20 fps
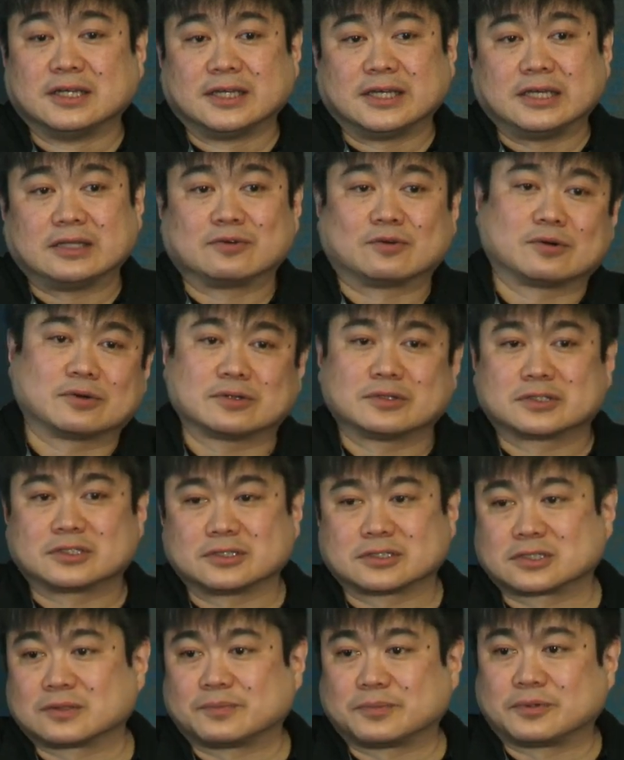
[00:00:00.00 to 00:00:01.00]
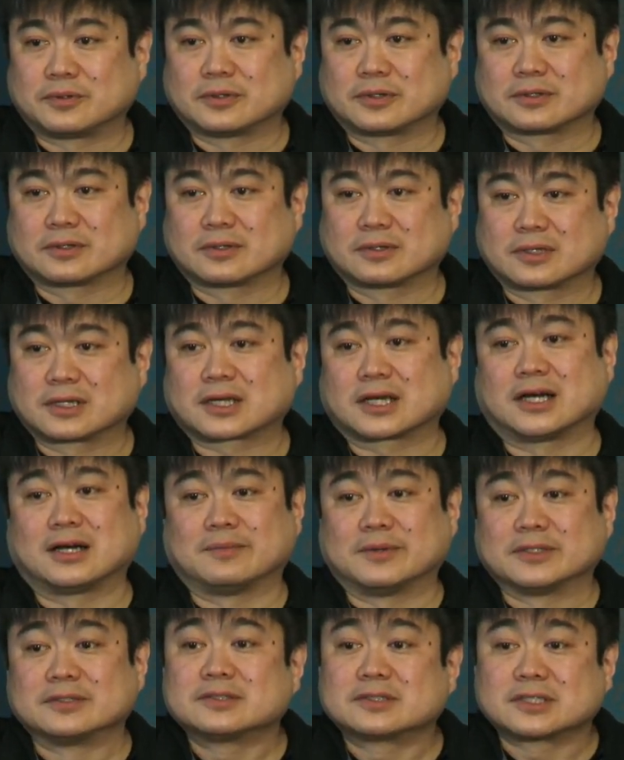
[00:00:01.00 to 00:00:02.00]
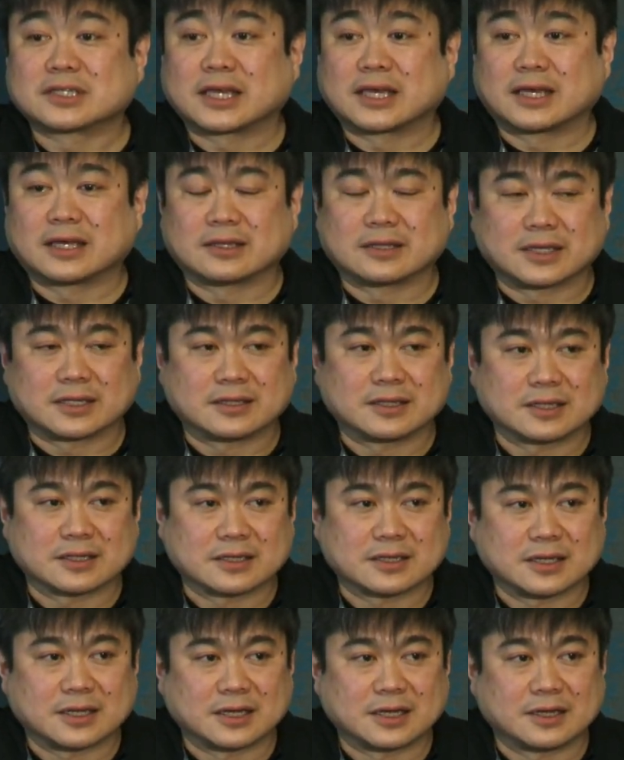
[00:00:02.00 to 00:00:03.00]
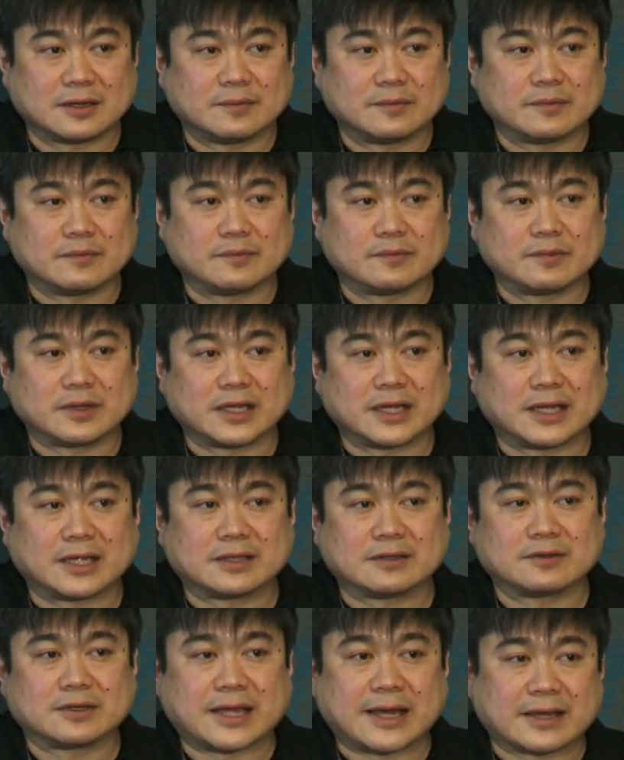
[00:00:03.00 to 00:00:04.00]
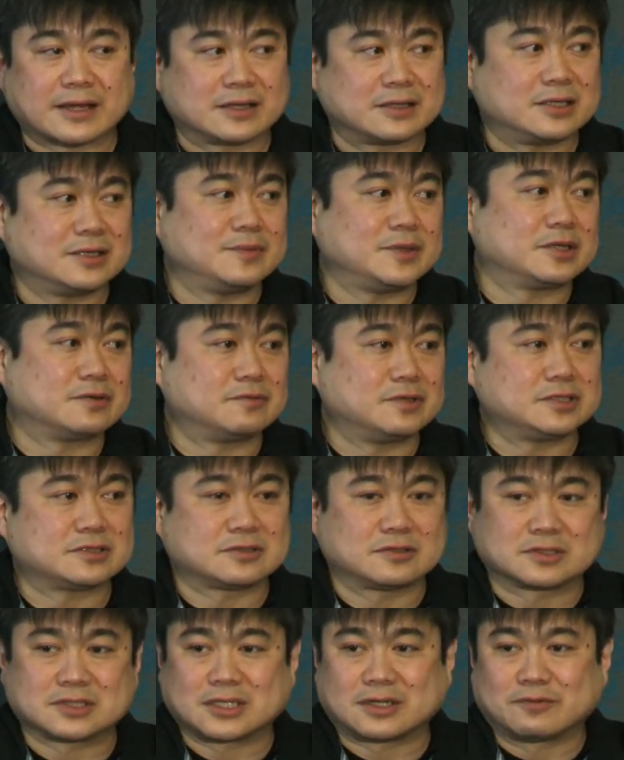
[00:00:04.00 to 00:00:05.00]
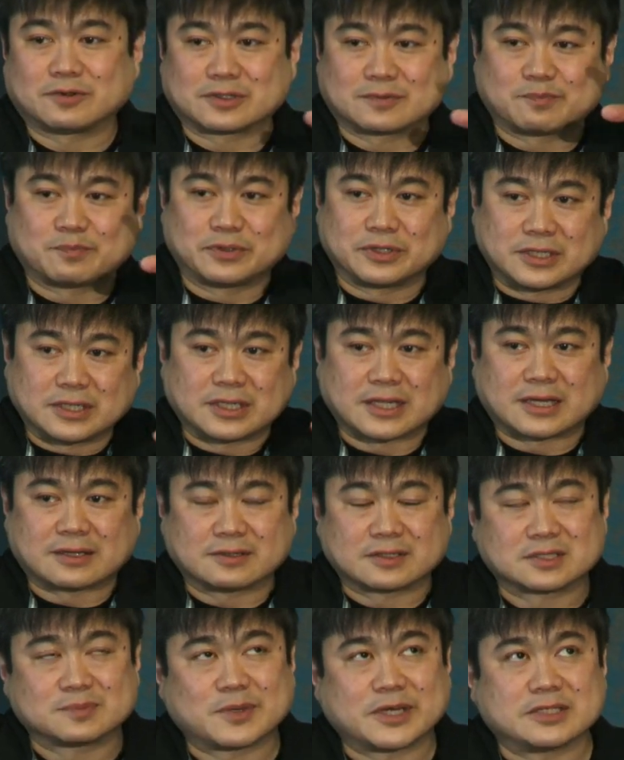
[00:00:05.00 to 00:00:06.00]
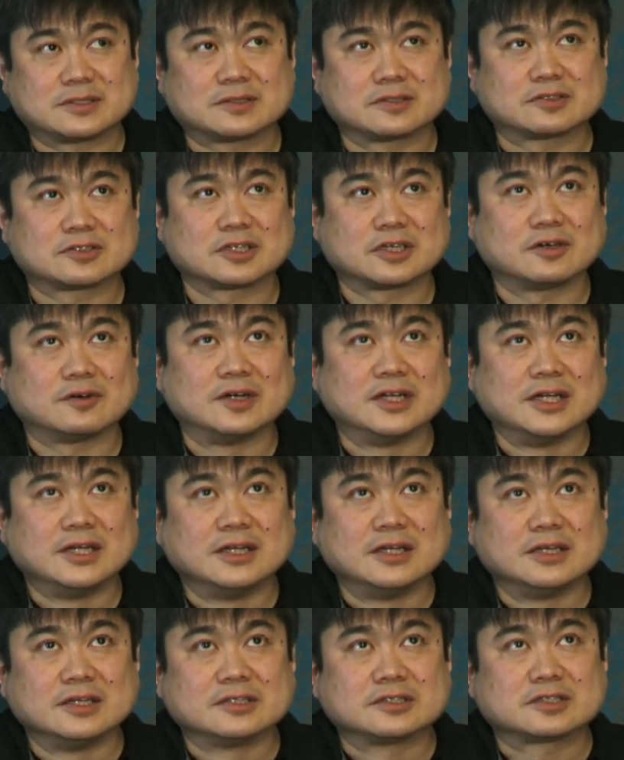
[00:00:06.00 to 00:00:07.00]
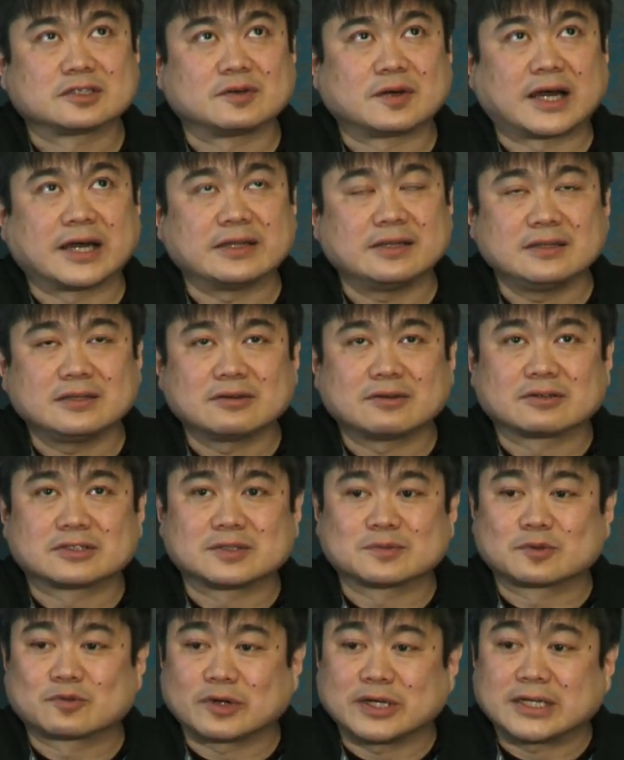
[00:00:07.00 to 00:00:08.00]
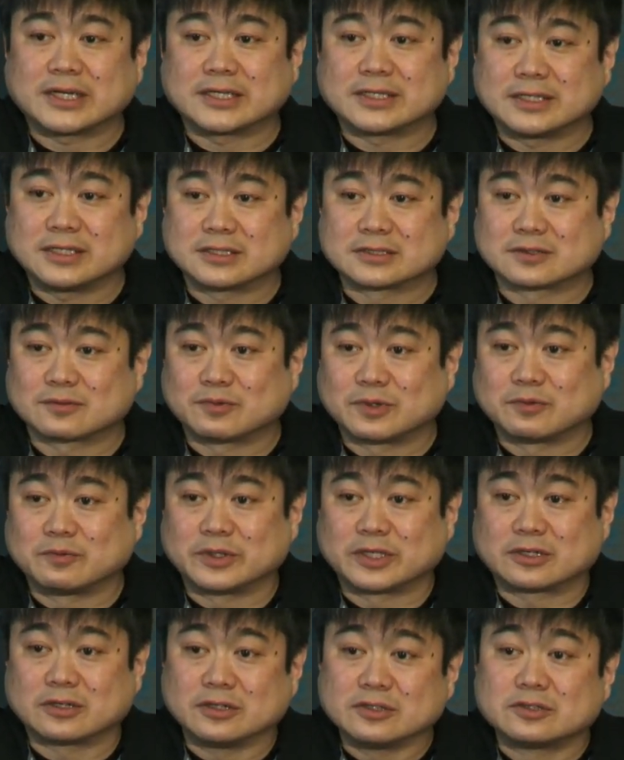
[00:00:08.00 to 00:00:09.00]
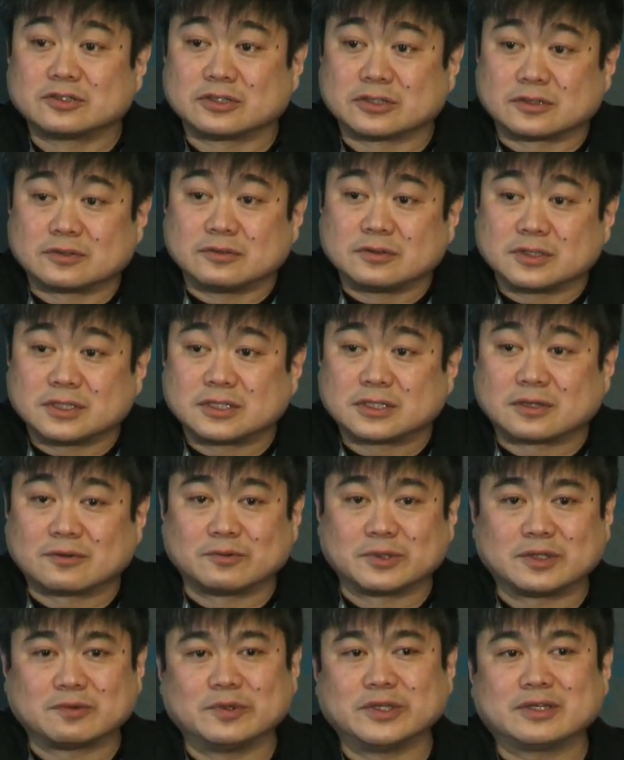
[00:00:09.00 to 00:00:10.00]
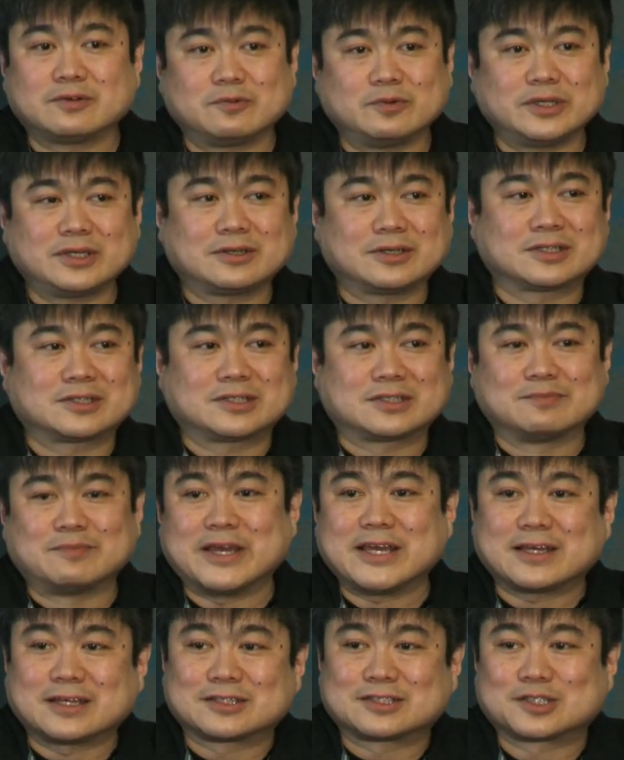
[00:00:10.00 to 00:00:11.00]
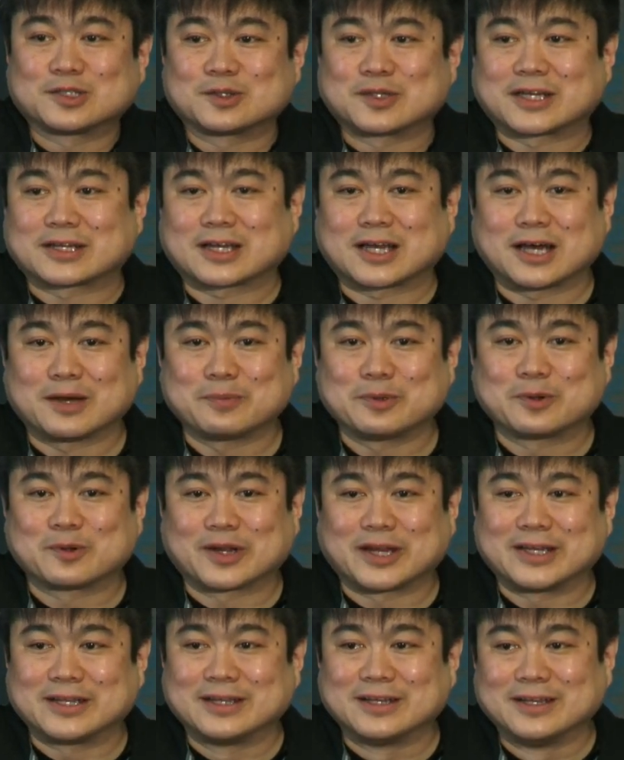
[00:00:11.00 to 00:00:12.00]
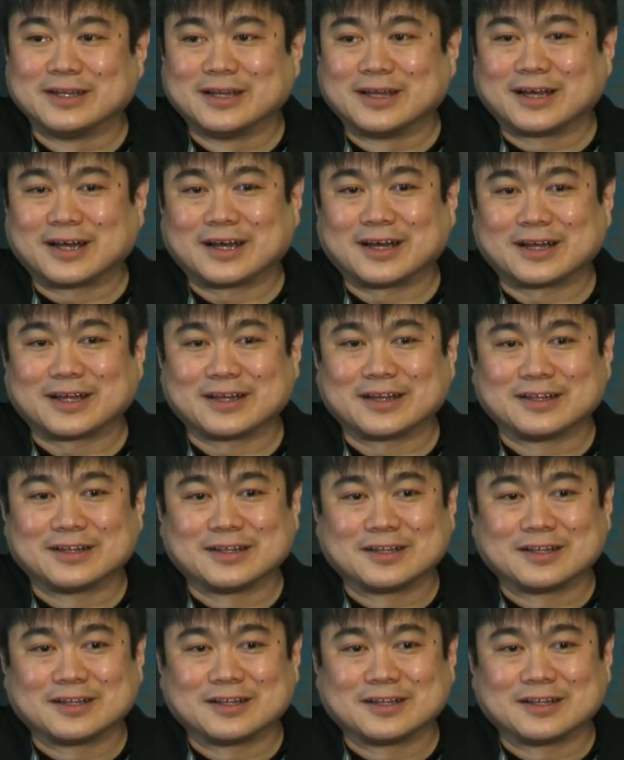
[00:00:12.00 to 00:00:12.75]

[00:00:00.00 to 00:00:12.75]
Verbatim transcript: in order to support the commons. And I think, um, and academia and research, I would put in that space. And so, so I think there are some great ideas of what we could do. You know, we, we, we could make it so that copyright, uh,